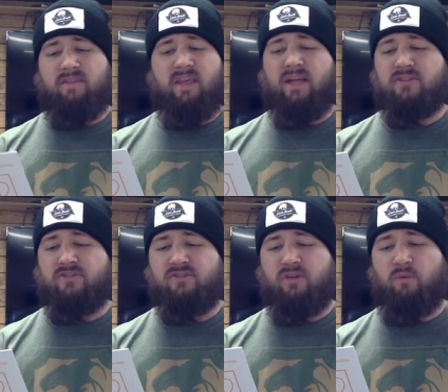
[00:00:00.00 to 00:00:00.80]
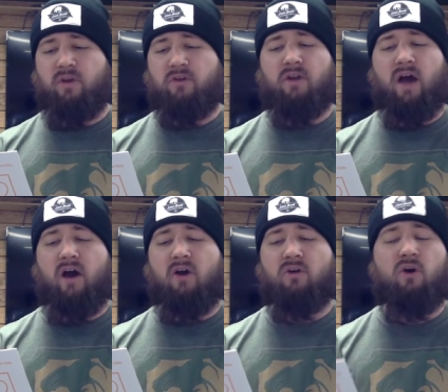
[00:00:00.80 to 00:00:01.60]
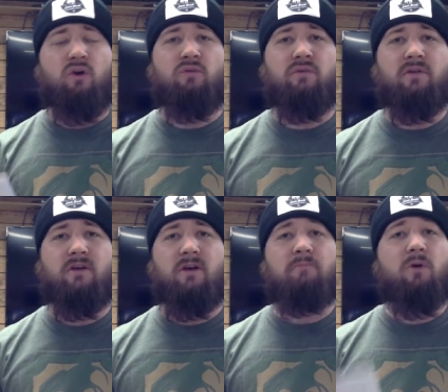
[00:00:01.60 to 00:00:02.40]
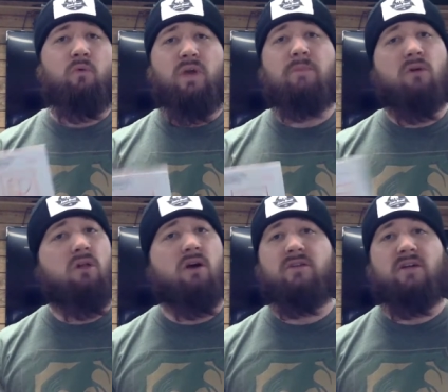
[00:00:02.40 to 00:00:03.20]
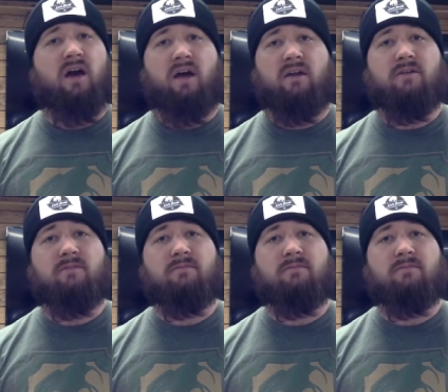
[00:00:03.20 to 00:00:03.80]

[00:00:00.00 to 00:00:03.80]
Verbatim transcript: And the answer is that we are not our own, but we belong to God